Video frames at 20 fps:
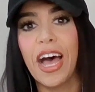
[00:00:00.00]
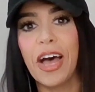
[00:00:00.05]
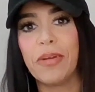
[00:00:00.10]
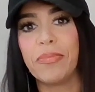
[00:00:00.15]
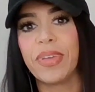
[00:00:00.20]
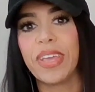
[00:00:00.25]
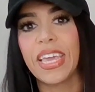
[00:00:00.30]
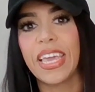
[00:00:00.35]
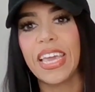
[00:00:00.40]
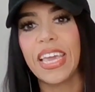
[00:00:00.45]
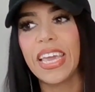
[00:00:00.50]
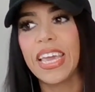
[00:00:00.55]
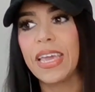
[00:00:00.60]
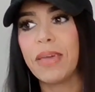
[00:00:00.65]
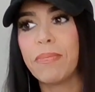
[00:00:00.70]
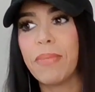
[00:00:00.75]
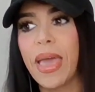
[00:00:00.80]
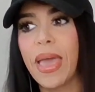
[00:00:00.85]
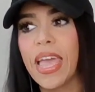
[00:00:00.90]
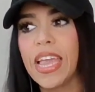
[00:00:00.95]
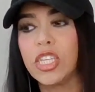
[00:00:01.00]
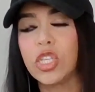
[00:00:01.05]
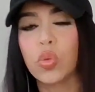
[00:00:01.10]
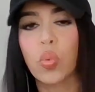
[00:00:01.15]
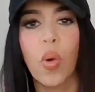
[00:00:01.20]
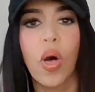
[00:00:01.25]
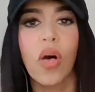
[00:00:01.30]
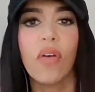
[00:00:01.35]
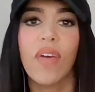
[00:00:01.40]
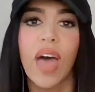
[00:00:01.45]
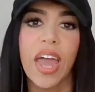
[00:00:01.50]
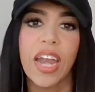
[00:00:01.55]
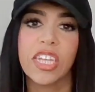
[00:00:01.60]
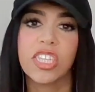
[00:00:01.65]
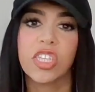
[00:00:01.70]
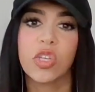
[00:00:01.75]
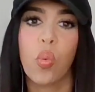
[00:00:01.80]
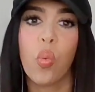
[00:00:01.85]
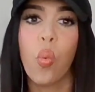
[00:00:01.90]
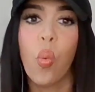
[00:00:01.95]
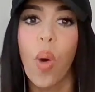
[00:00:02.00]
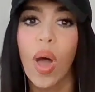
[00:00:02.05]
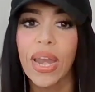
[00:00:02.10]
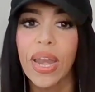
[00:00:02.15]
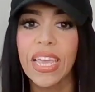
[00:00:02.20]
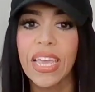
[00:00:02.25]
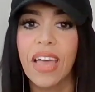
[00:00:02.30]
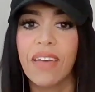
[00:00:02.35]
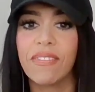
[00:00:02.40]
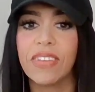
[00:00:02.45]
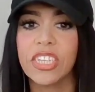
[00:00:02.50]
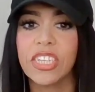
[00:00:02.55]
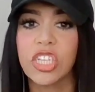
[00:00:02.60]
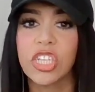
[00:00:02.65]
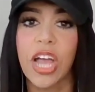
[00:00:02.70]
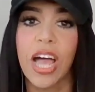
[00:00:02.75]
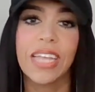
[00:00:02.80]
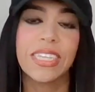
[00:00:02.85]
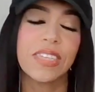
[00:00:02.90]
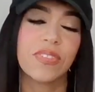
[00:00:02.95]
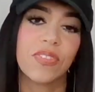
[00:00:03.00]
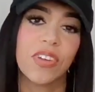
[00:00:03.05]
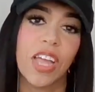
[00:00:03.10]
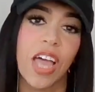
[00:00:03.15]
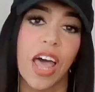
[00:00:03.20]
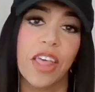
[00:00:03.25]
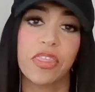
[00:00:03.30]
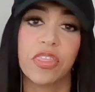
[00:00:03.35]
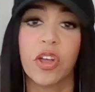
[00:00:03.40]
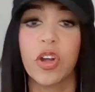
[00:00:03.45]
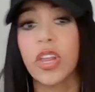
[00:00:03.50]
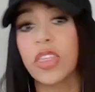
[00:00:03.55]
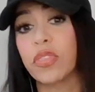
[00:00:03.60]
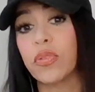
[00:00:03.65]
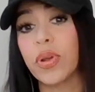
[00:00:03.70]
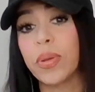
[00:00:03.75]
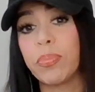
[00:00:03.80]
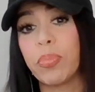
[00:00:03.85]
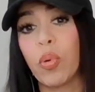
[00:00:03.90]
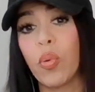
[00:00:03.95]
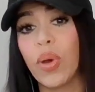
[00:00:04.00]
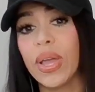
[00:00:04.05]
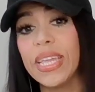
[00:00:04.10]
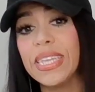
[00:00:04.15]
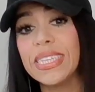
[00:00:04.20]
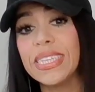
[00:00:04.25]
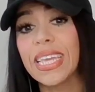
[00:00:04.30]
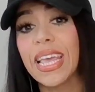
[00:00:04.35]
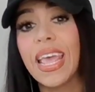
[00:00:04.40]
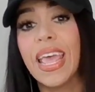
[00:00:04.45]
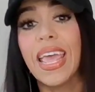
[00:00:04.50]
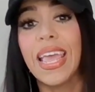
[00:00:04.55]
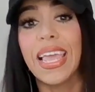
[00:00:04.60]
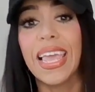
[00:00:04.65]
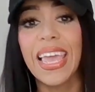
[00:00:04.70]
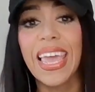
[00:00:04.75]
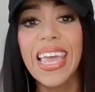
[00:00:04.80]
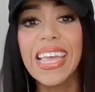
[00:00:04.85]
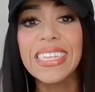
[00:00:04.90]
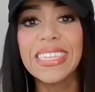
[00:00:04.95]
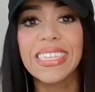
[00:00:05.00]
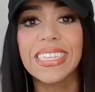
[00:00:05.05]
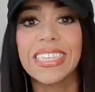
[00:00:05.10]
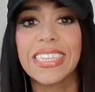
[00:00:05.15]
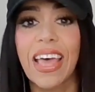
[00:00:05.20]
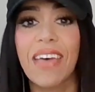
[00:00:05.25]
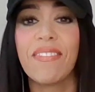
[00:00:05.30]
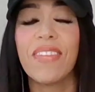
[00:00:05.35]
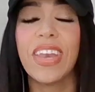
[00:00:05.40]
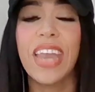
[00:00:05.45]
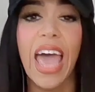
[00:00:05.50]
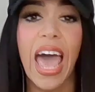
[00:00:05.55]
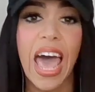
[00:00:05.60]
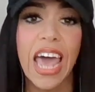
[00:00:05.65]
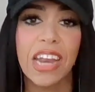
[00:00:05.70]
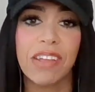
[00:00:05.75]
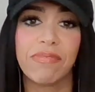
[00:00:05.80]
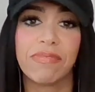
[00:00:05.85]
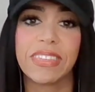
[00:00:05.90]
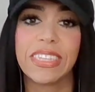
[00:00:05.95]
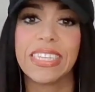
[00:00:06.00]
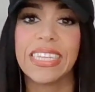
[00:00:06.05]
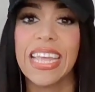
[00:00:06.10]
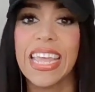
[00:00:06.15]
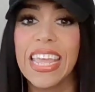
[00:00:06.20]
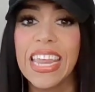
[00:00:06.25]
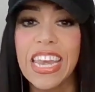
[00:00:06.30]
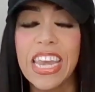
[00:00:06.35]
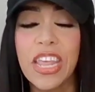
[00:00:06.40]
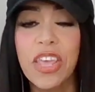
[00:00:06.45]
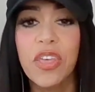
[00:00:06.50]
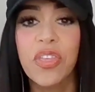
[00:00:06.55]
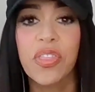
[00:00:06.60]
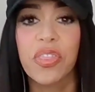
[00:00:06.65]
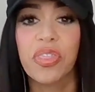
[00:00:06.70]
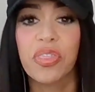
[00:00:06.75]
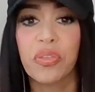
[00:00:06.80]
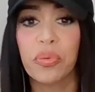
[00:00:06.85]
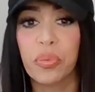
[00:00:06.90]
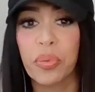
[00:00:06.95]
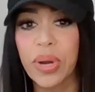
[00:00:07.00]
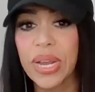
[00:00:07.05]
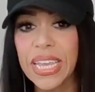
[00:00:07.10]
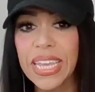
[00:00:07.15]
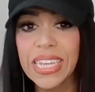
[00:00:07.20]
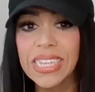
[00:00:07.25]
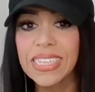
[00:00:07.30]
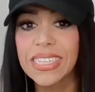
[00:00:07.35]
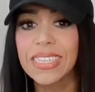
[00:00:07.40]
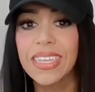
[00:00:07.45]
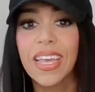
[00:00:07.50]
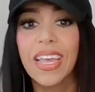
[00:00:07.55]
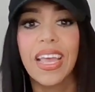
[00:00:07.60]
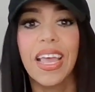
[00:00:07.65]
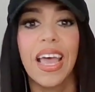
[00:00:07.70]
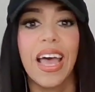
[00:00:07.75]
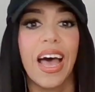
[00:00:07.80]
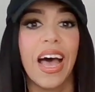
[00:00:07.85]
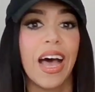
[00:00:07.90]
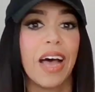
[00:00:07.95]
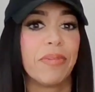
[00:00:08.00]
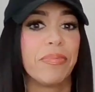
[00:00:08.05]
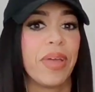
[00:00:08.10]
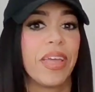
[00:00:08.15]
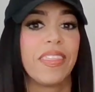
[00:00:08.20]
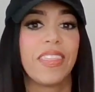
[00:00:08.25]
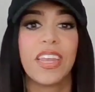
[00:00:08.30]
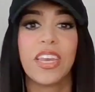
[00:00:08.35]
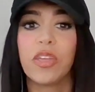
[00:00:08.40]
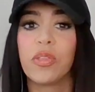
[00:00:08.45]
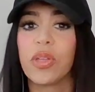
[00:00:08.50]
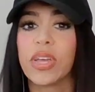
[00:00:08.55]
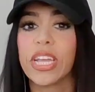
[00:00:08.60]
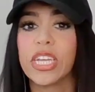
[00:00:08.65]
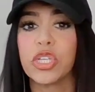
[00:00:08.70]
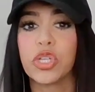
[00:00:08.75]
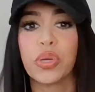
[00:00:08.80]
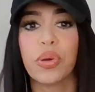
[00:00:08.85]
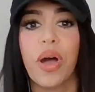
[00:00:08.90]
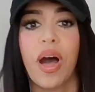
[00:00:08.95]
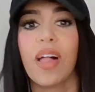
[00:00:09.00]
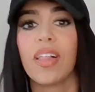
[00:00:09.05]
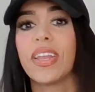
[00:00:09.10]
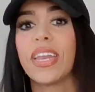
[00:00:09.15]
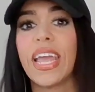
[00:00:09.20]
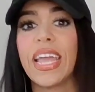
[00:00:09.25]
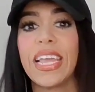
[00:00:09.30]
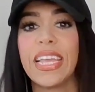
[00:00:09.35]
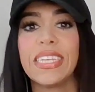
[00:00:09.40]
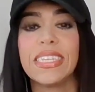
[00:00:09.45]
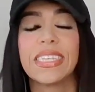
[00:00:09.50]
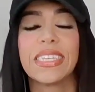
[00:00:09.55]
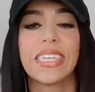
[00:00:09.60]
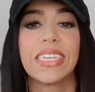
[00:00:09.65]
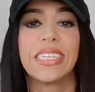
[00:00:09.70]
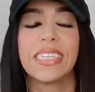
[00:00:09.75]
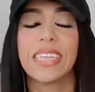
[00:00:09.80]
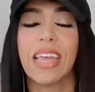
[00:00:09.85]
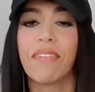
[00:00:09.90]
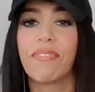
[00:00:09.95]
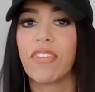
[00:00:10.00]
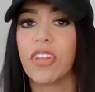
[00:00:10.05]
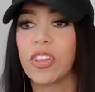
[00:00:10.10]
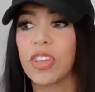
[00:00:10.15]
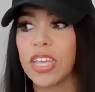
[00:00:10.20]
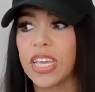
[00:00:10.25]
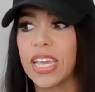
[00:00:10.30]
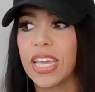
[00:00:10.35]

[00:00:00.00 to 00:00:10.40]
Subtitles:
He made 12 out of 20 of his shots, got 33 points. He hit 7 out of 10 threes. And then you look at Drew Holiday, he's definitely